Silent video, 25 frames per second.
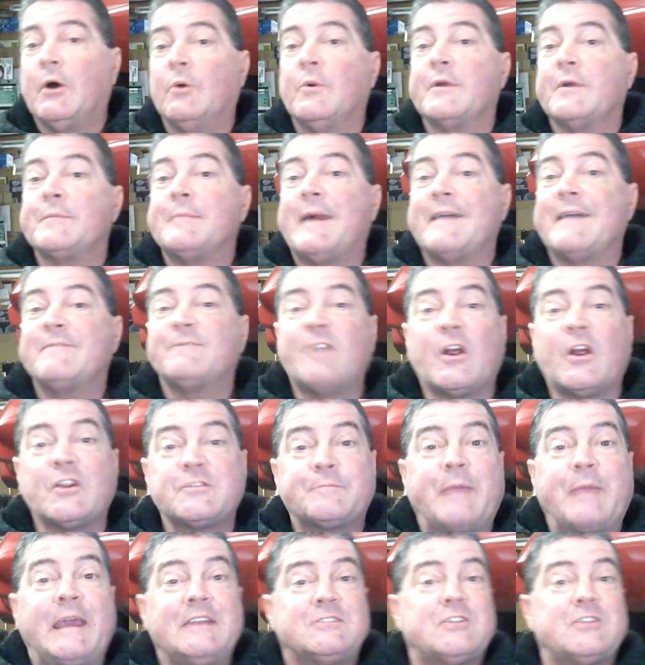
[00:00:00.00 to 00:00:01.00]
with my first
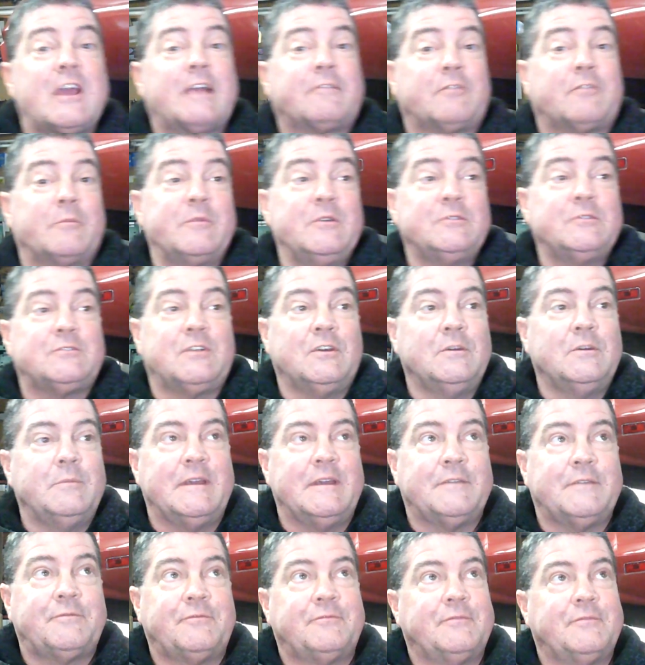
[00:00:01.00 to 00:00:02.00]
paycheck from YouTube
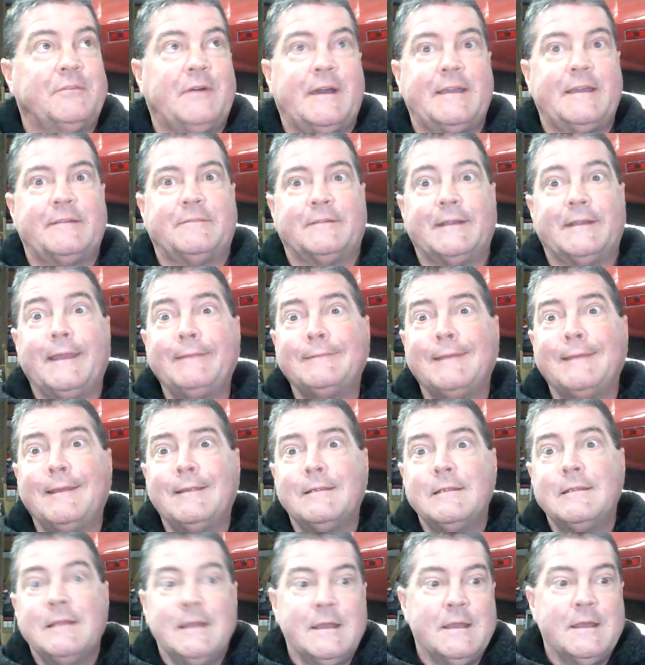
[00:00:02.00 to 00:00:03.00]
if I ever get there.